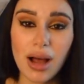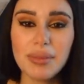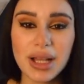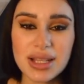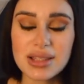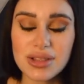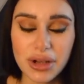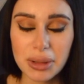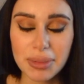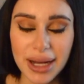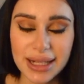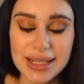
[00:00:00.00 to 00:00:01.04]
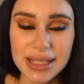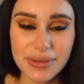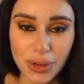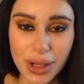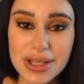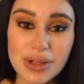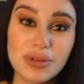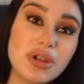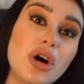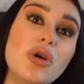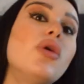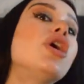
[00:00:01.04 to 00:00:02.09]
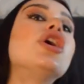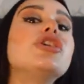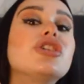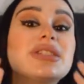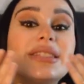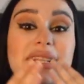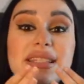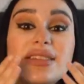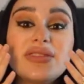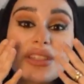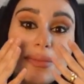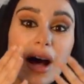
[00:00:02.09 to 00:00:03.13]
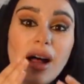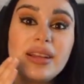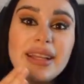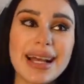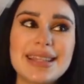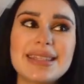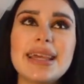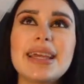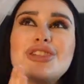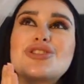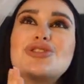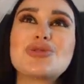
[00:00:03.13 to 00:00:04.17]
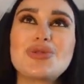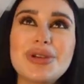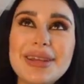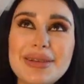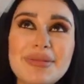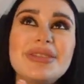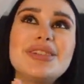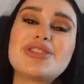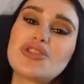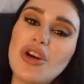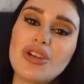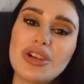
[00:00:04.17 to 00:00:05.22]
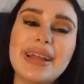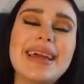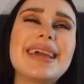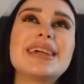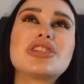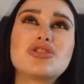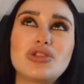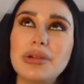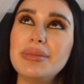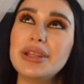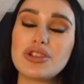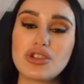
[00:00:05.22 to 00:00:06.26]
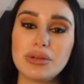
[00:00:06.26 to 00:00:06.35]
because during pregnancy, if you guys don't know, your sense of smell gets extremely stronger, like extremely,